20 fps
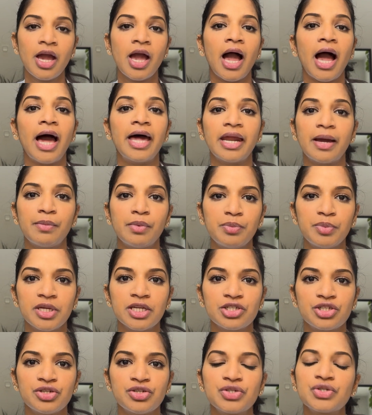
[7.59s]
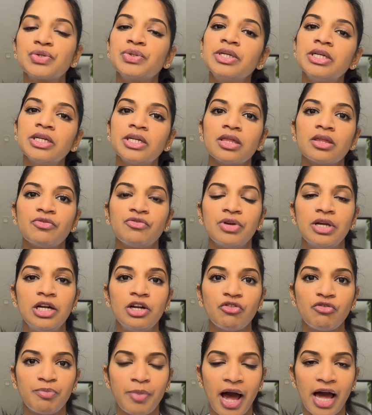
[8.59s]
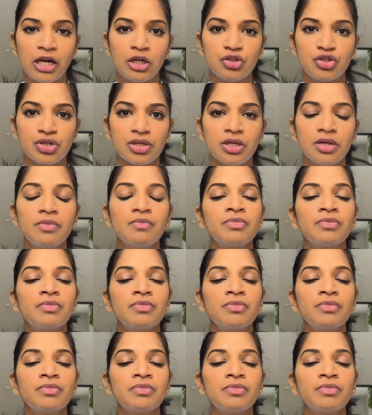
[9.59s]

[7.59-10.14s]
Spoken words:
and I'm a PhD student in the field of biology.